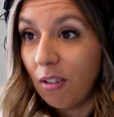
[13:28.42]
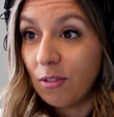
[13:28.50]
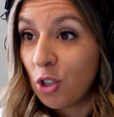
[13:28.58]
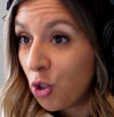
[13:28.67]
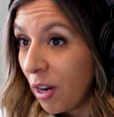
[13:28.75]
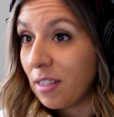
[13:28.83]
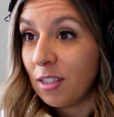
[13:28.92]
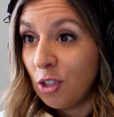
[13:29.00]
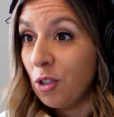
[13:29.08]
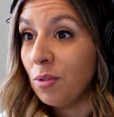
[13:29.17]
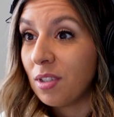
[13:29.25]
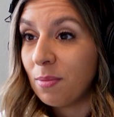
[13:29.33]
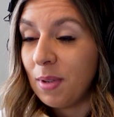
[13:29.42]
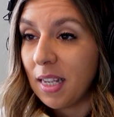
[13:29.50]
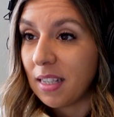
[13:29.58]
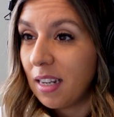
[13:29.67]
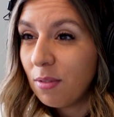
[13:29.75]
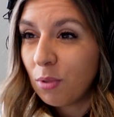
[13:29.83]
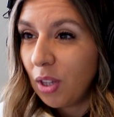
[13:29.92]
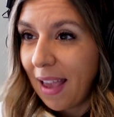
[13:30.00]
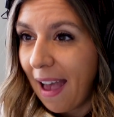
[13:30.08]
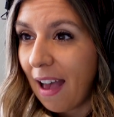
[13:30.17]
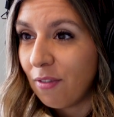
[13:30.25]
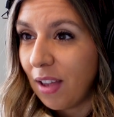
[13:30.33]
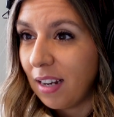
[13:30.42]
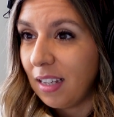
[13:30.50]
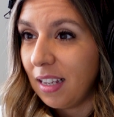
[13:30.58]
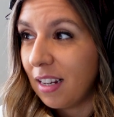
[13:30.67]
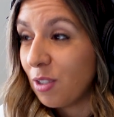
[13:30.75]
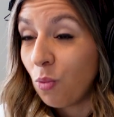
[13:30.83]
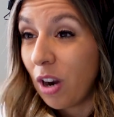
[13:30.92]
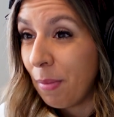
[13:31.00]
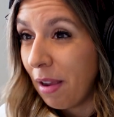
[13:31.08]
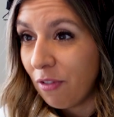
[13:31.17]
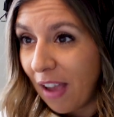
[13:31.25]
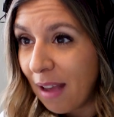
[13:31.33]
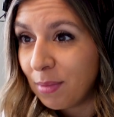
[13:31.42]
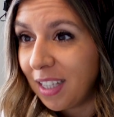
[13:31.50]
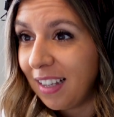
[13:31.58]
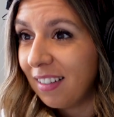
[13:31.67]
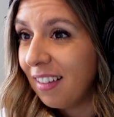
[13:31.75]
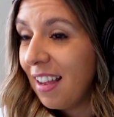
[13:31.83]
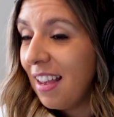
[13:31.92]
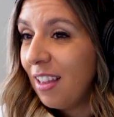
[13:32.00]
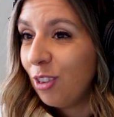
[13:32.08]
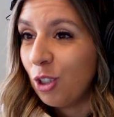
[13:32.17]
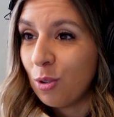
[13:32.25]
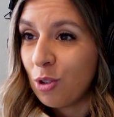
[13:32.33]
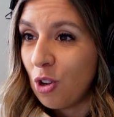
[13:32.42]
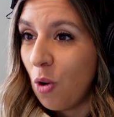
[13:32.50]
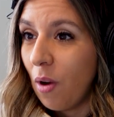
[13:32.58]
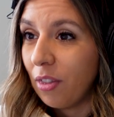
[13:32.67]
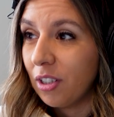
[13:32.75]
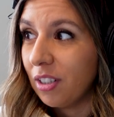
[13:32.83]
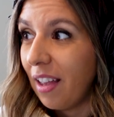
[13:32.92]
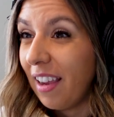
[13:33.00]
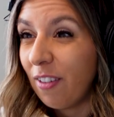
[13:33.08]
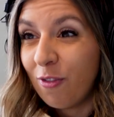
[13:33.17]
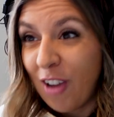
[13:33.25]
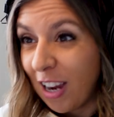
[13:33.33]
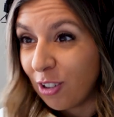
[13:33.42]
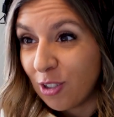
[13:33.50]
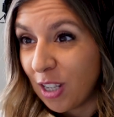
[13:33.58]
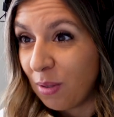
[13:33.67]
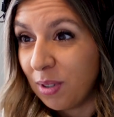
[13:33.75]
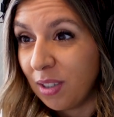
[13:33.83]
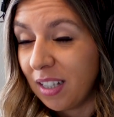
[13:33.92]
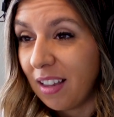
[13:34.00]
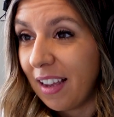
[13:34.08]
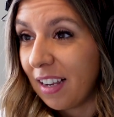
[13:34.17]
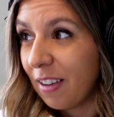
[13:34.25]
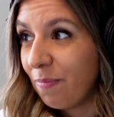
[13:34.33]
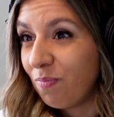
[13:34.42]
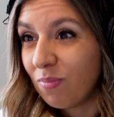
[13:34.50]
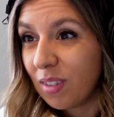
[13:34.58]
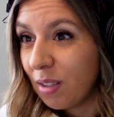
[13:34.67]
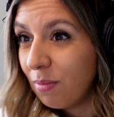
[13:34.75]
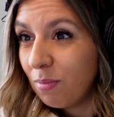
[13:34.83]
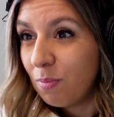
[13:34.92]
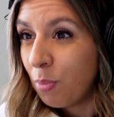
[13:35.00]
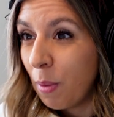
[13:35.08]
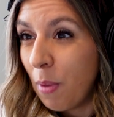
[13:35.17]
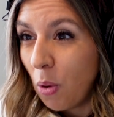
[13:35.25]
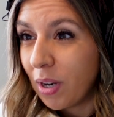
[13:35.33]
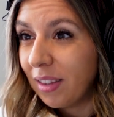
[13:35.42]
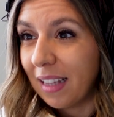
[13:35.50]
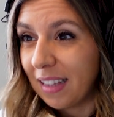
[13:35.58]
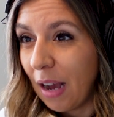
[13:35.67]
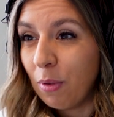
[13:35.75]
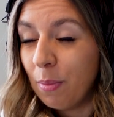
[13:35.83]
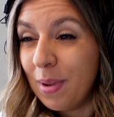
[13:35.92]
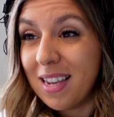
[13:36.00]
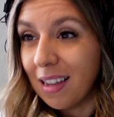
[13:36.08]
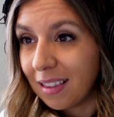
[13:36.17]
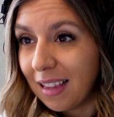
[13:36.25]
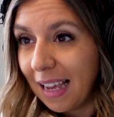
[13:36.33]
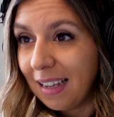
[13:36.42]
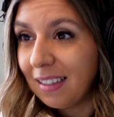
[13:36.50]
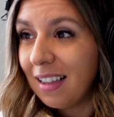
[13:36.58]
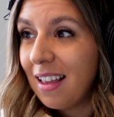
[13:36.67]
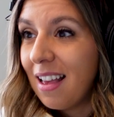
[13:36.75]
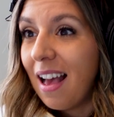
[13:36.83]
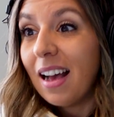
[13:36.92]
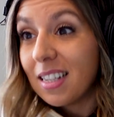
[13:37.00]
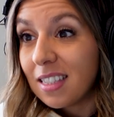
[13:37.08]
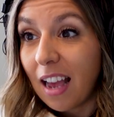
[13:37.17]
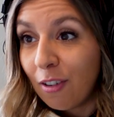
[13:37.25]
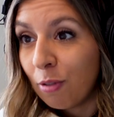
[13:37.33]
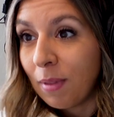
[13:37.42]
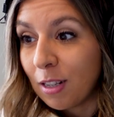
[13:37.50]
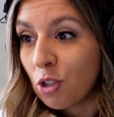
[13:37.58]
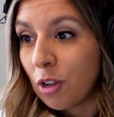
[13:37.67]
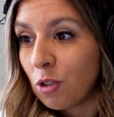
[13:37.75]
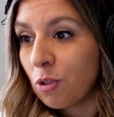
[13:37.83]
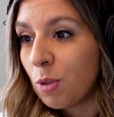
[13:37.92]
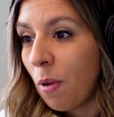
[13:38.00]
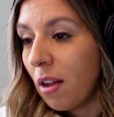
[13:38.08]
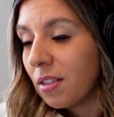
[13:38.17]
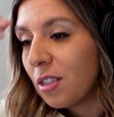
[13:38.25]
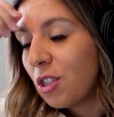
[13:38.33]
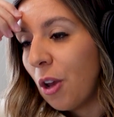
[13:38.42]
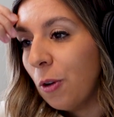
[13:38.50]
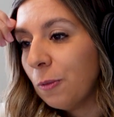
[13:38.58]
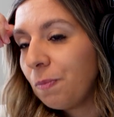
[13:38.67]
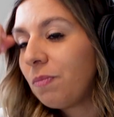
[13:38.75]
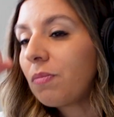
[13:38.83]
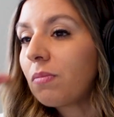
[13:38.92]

stress induced because I didn't really have any, it doesn't run in my family. There's no other like factors that really like promoted that would be a thing aside from that stress response. So